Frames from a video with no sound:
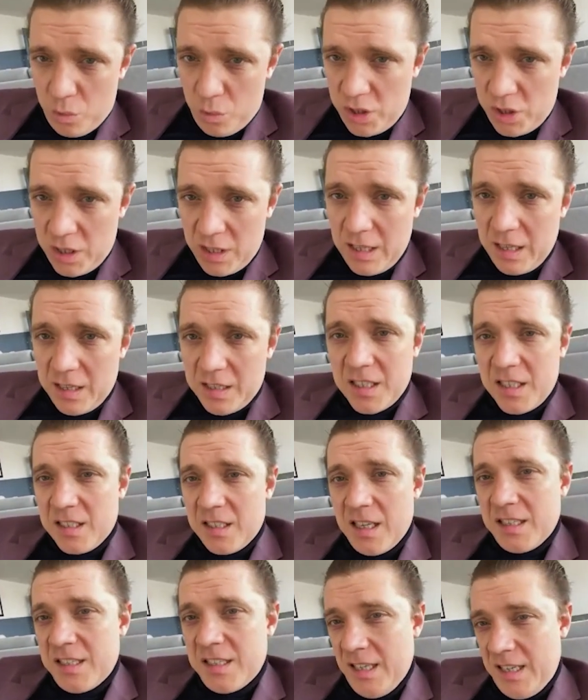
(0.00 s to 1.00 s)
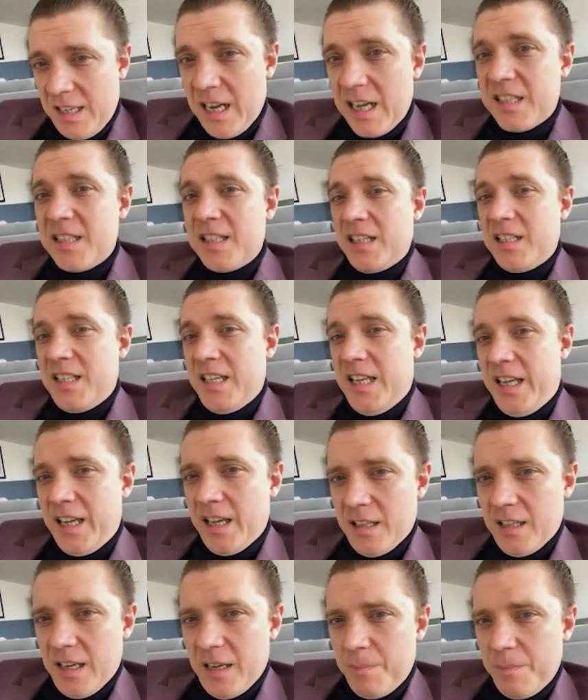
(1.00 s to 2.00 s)
Can we say that's your
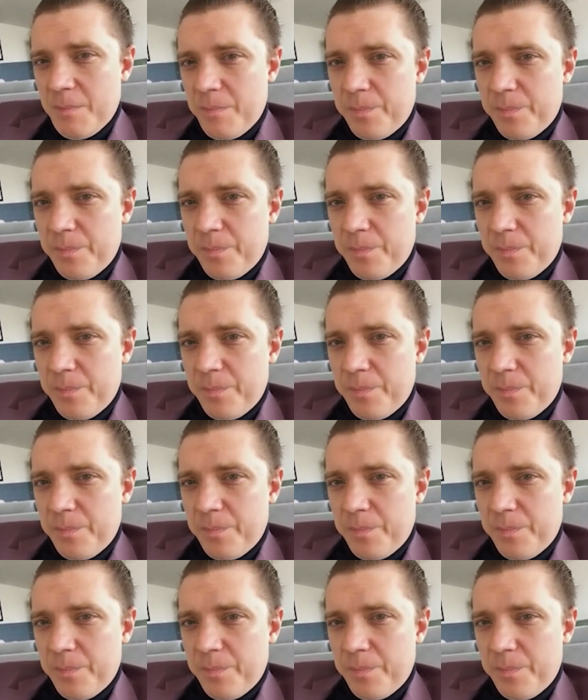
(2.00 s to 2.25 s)
strategy?